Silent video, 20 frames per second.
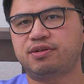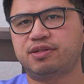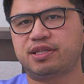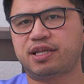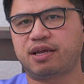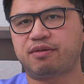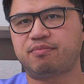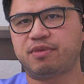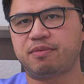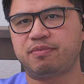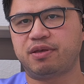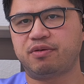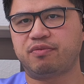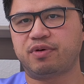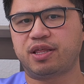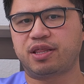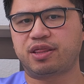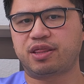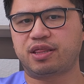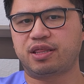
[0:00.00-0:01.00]
like maybe
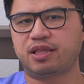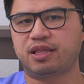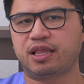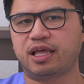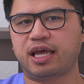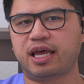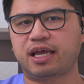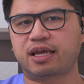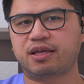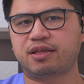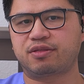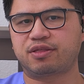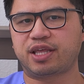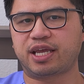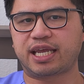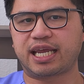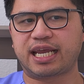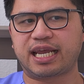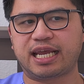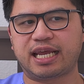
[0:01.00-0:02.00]
with like
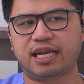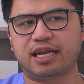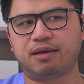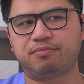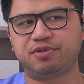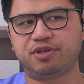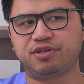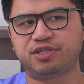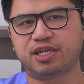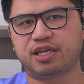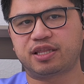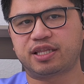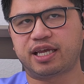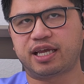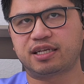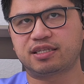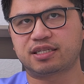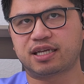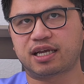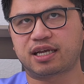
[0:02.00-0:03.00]
thickening it up using
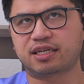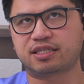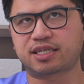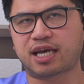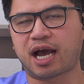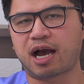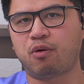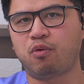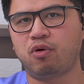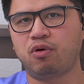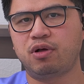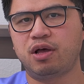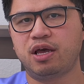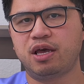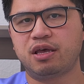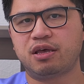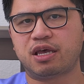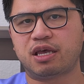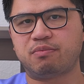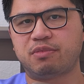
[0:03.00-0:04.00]
things like a towel
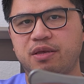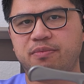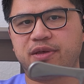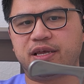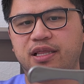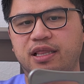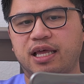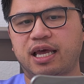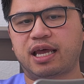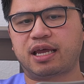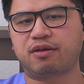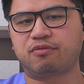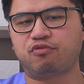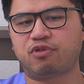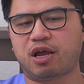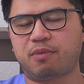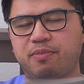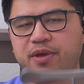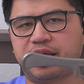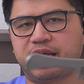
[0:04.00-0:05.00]
and maybe like
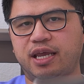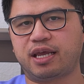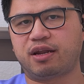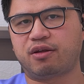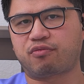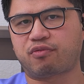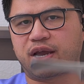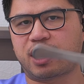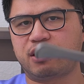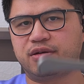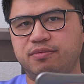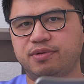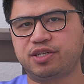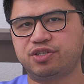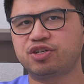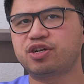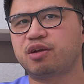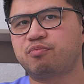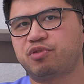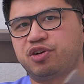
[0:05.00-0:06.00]
wrapping it around, because
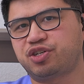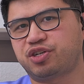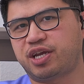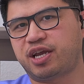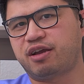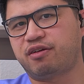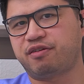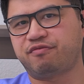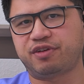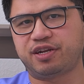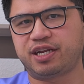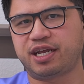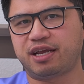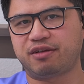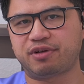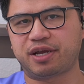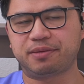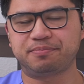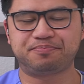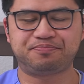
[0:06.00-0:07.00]
you're gonna brush your hair every day,
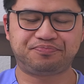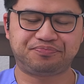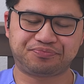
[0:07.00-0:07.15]
right?